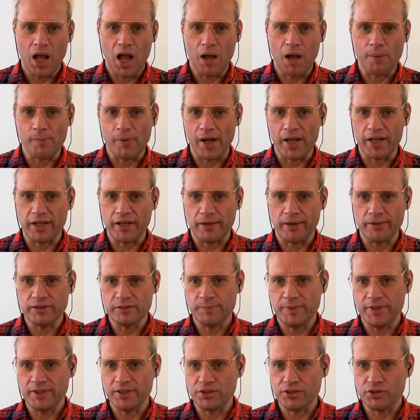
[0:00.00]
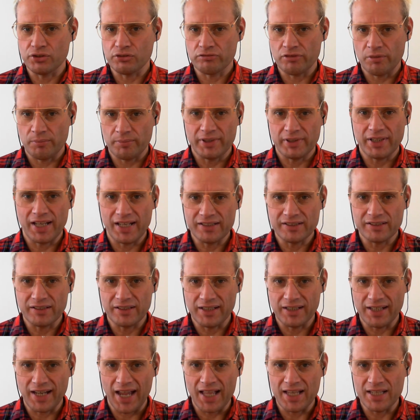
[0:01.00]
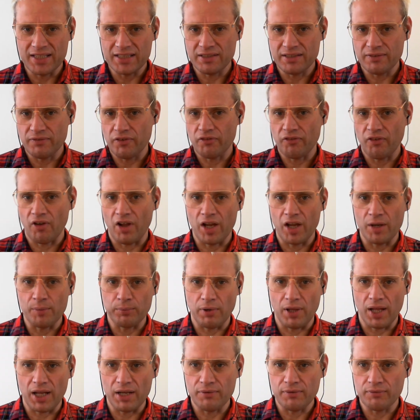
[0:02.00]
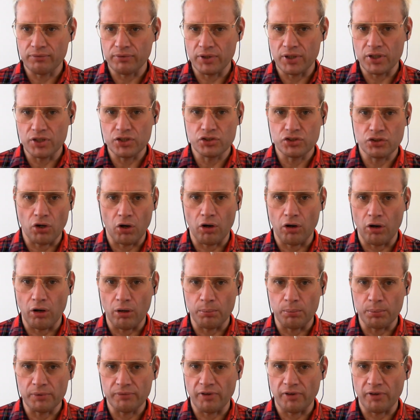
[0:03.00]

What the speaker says: Am I going to be discriminated against if I apply for a job,